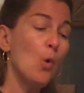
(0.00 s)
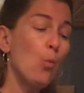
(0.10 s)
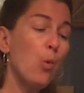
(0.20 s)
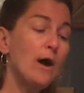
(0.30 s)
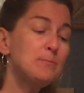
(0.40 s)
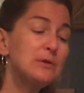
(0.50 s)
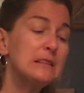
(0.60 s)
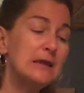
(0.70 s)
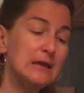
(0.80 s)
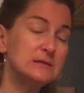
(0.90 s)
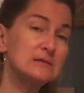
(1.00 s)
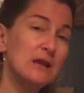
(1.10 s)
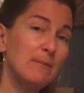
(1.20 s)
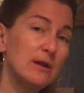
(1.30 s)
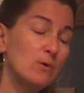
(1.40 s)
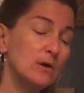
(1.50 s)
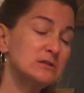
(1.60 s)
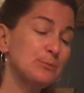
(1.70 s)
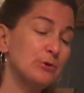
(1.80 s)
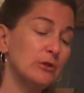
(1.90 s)
What place am I going
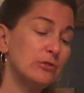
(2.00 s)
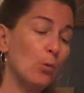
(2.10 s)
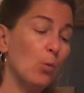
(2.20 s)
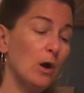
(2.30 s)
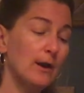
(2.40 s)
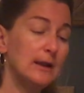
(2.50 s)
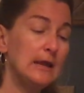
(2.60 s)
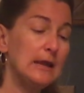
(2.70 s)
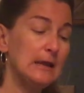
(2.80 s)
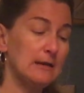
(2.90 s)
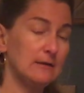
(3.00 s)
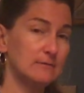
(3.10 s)
to put the 1 in?